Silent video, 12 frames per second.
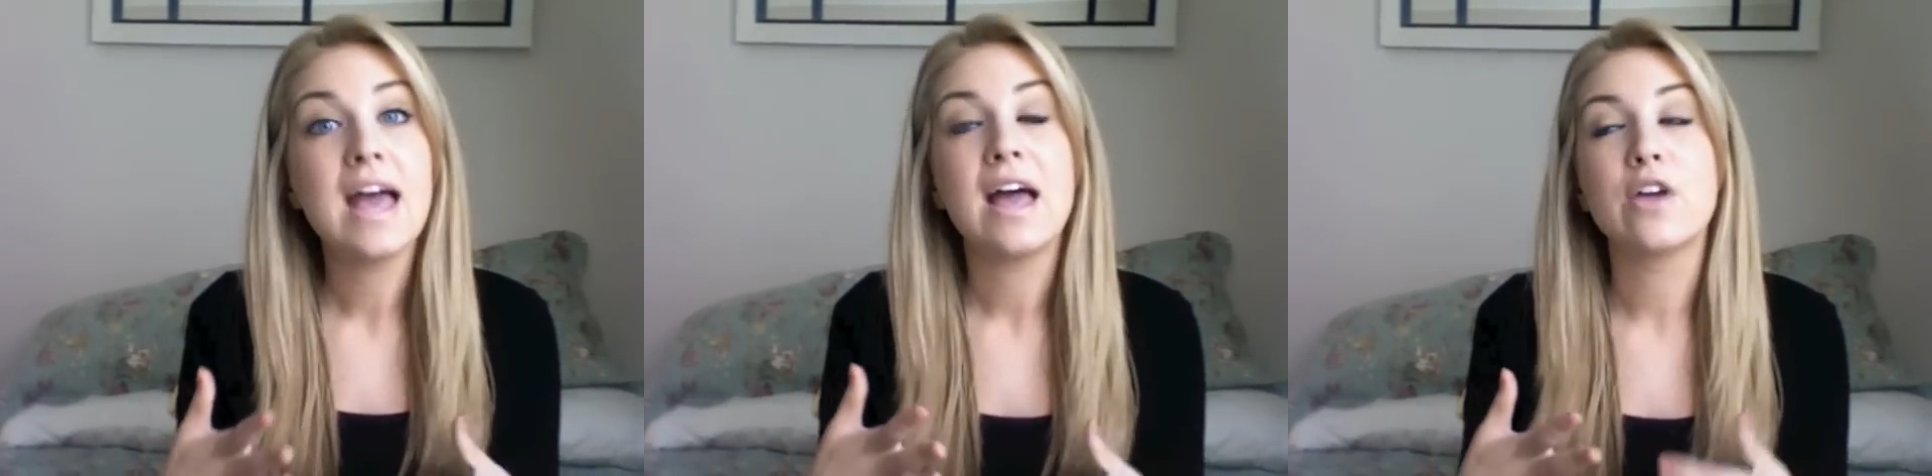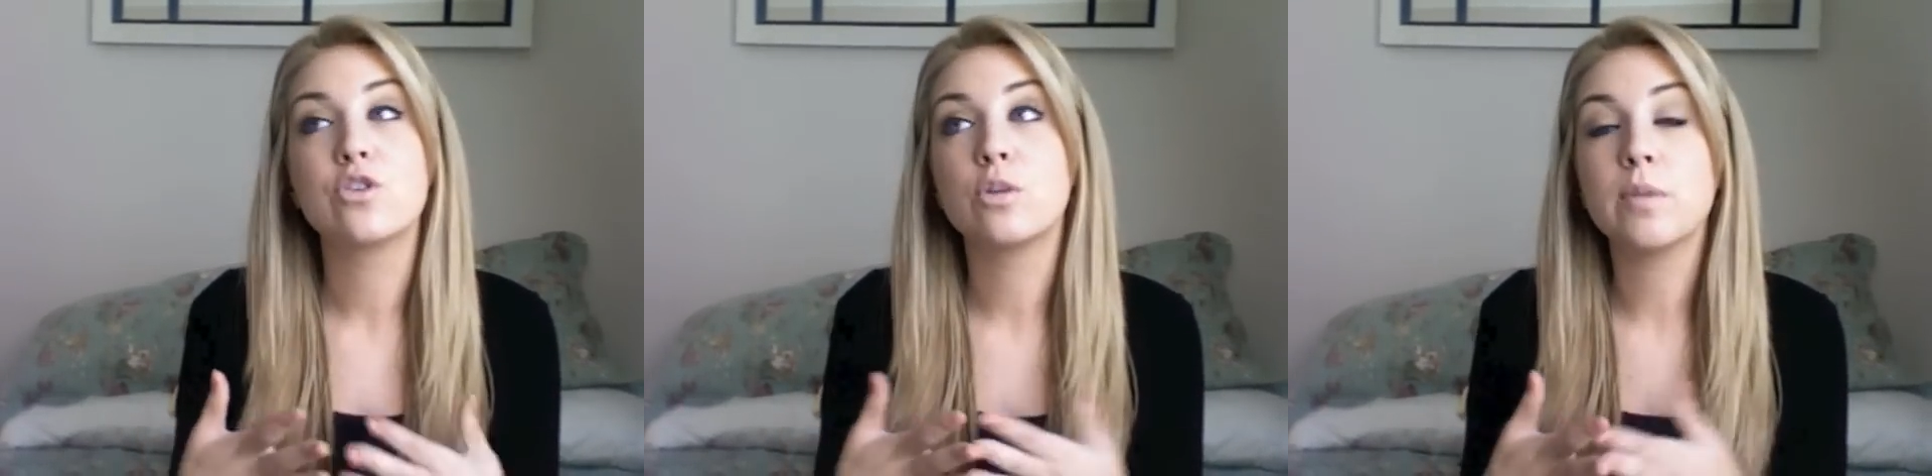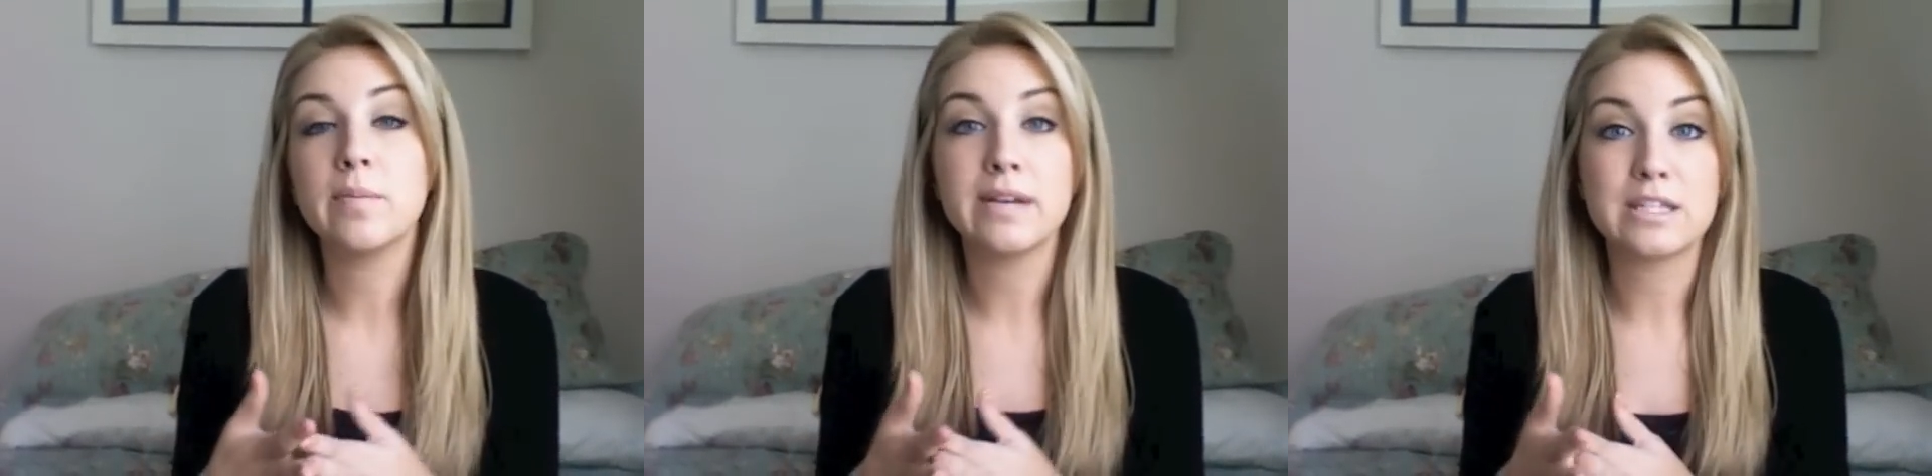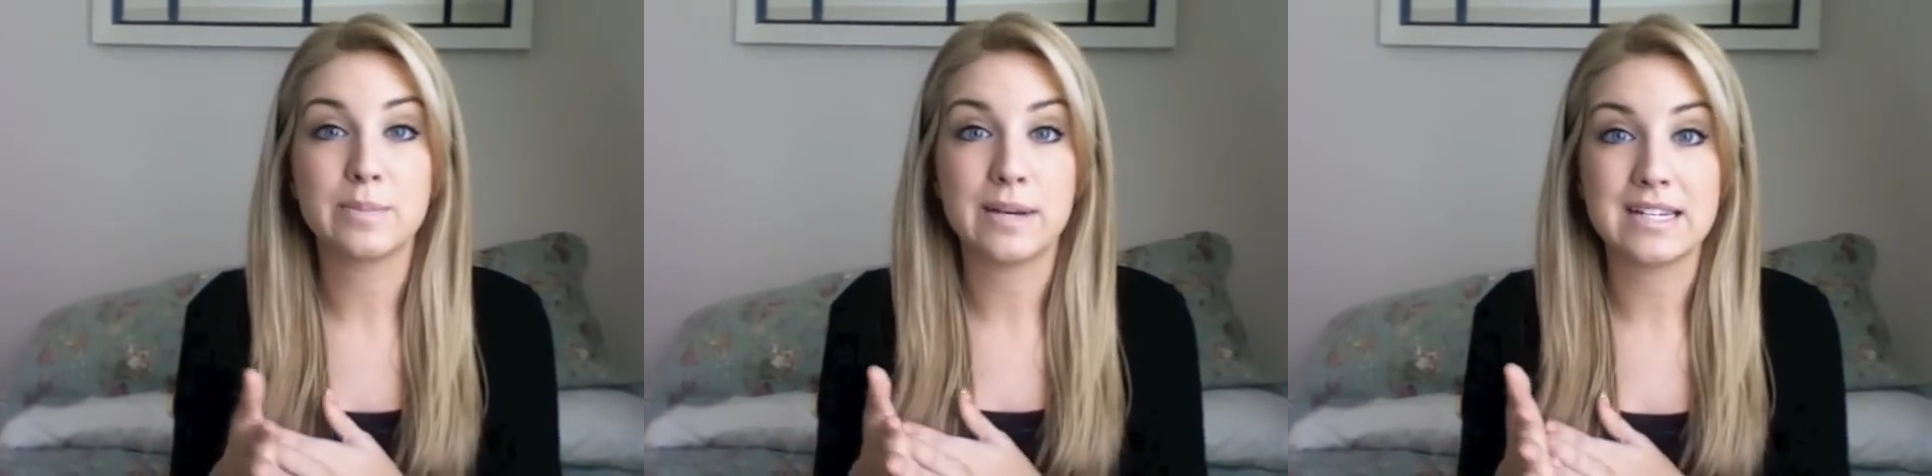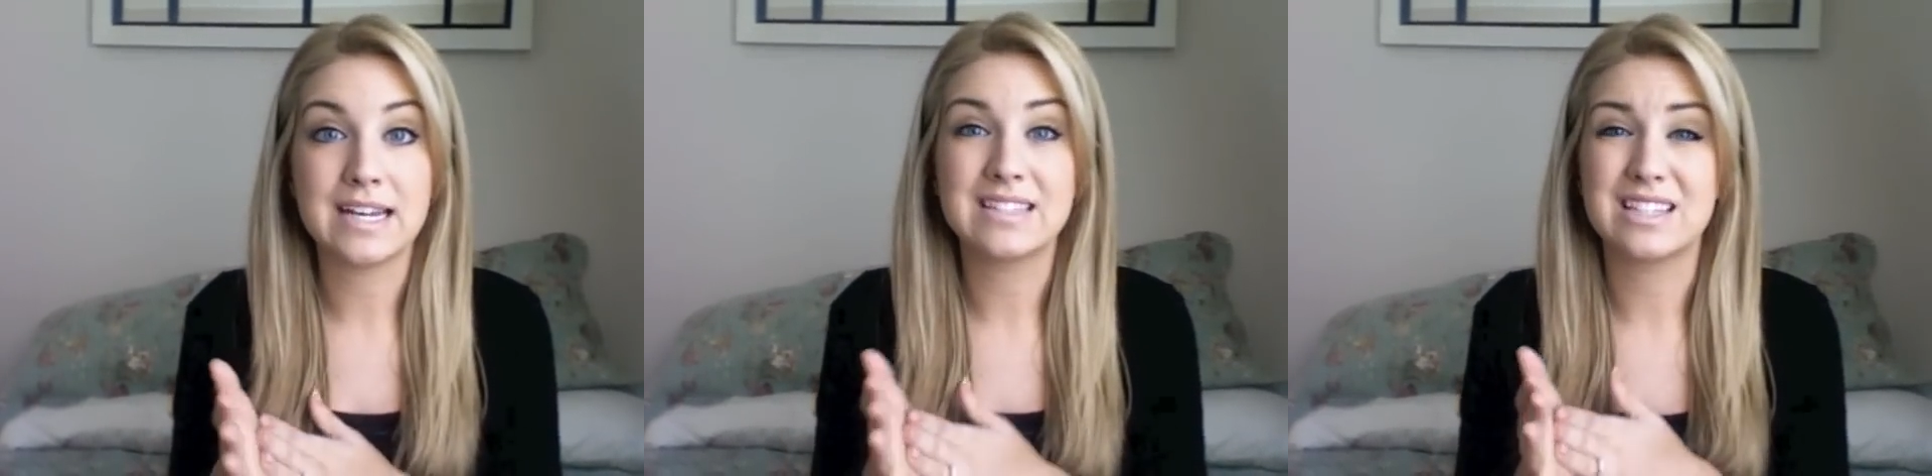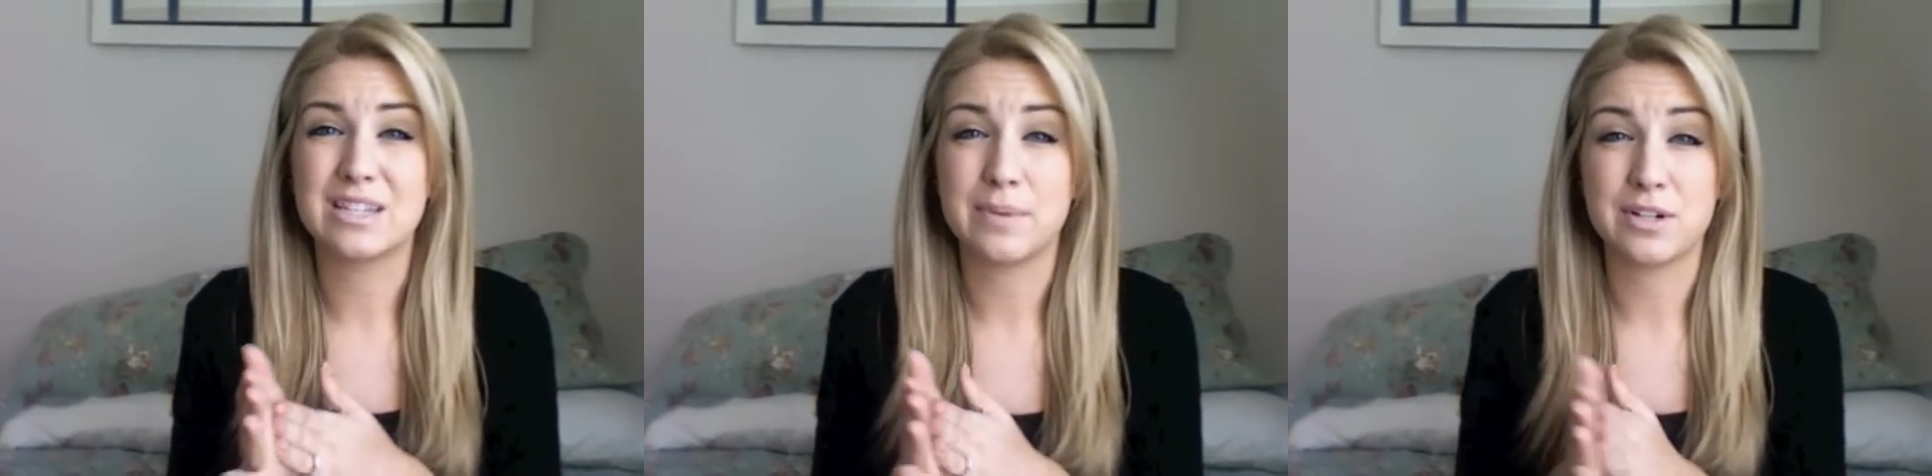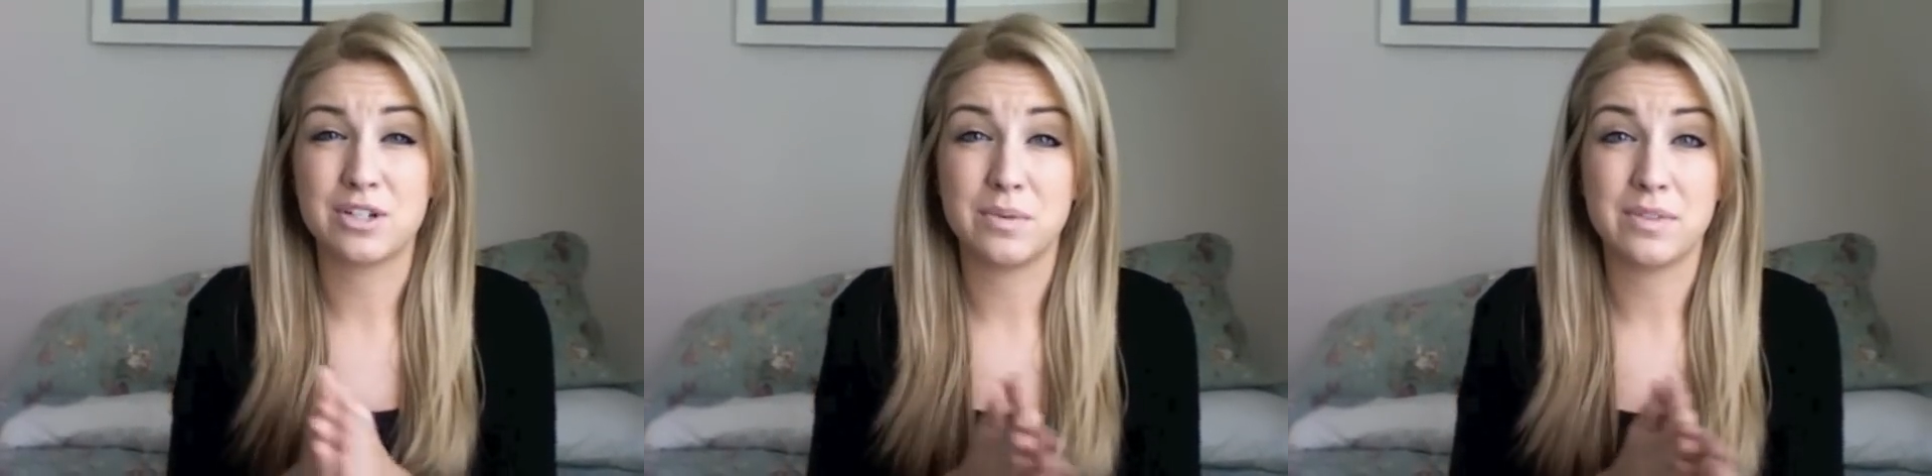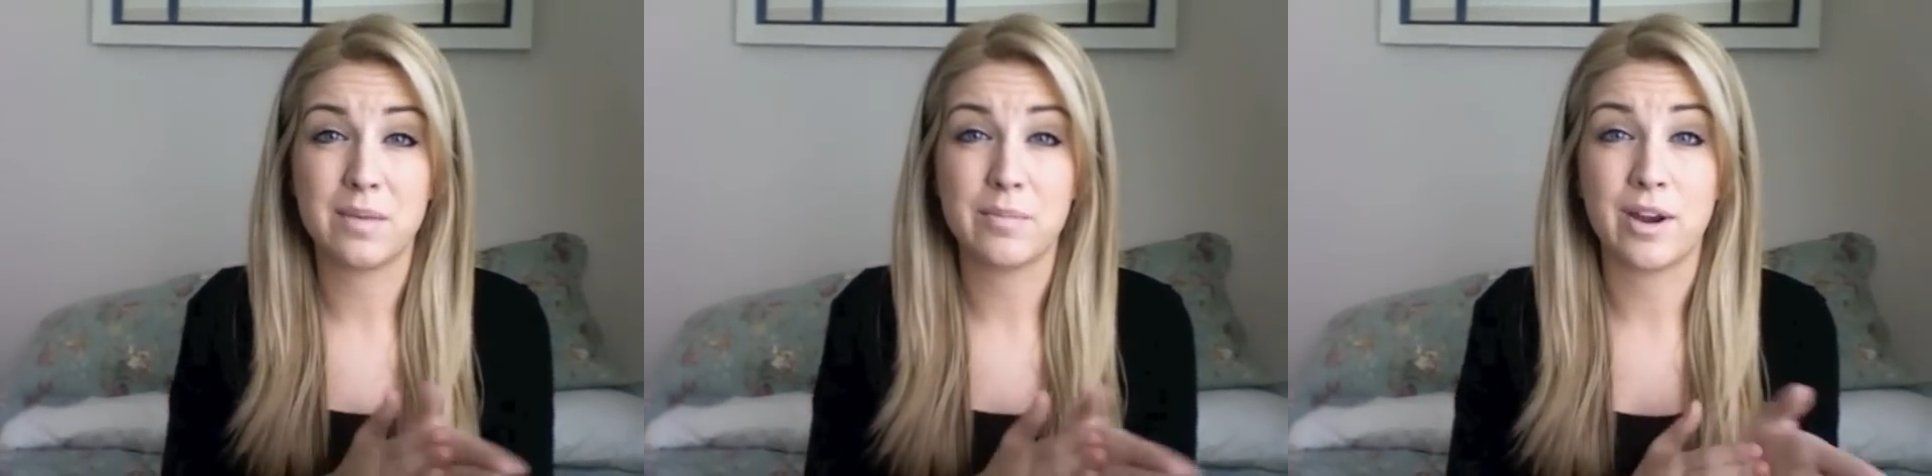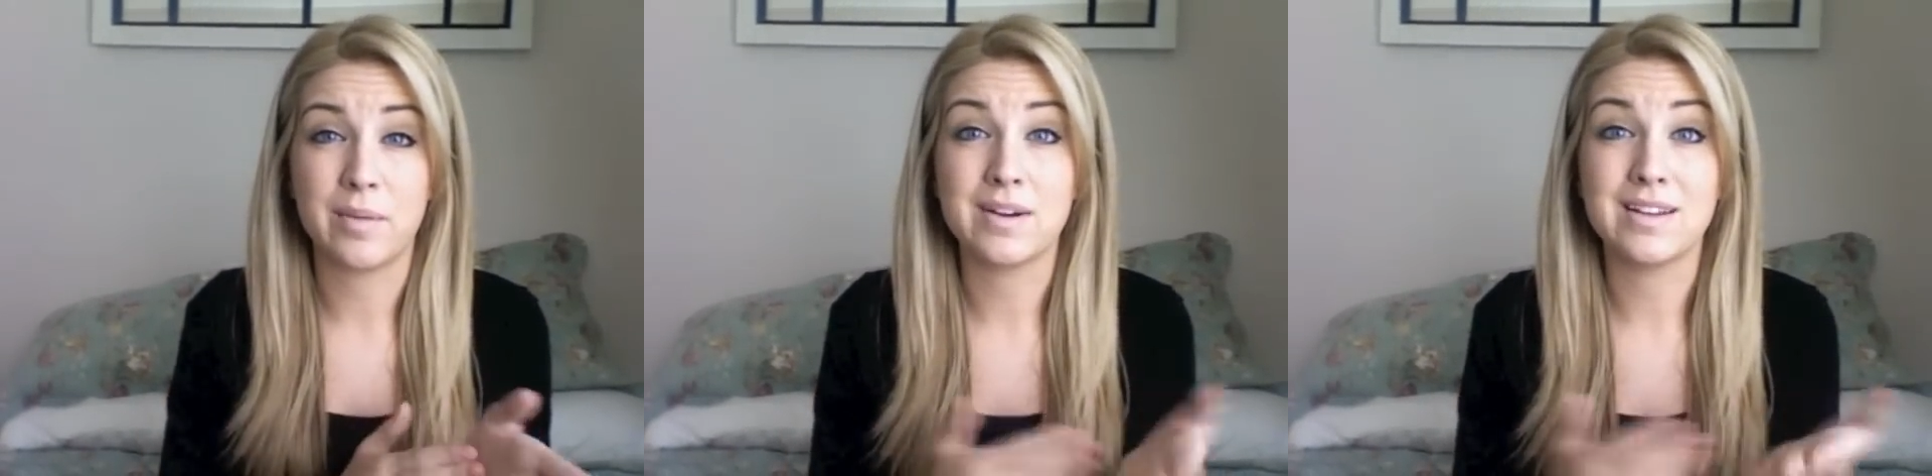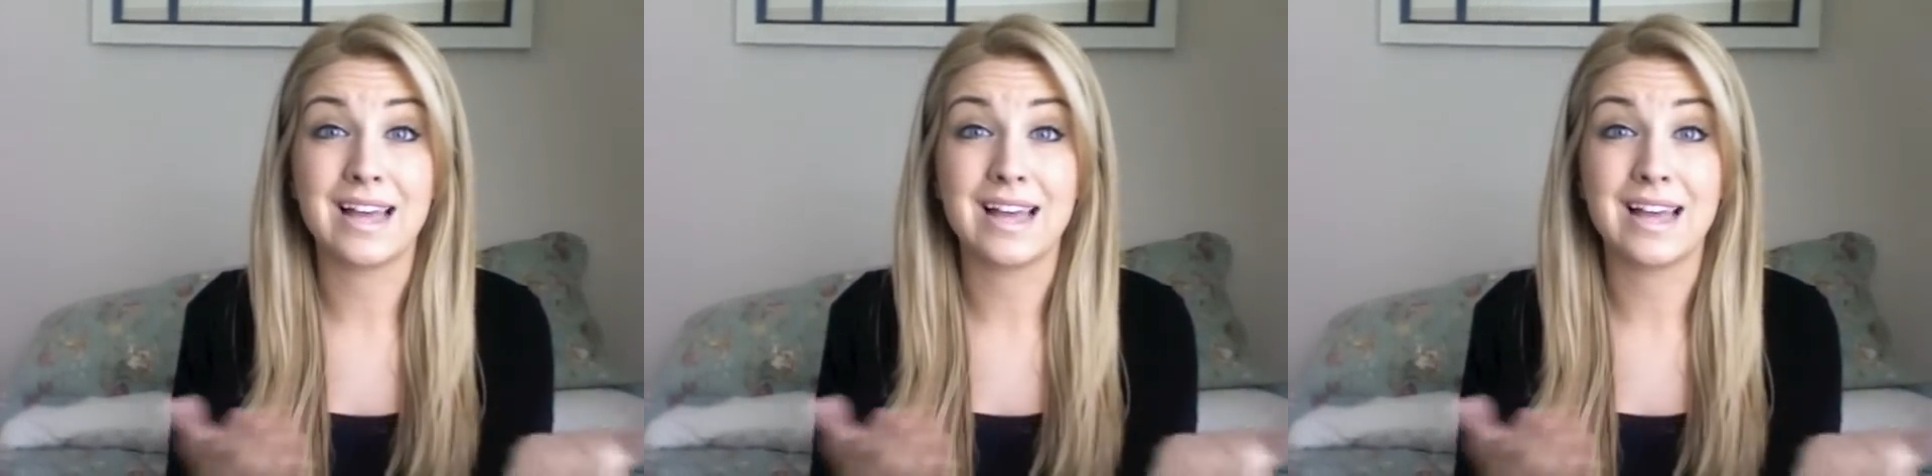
And normally my spray tans, especially with that primer,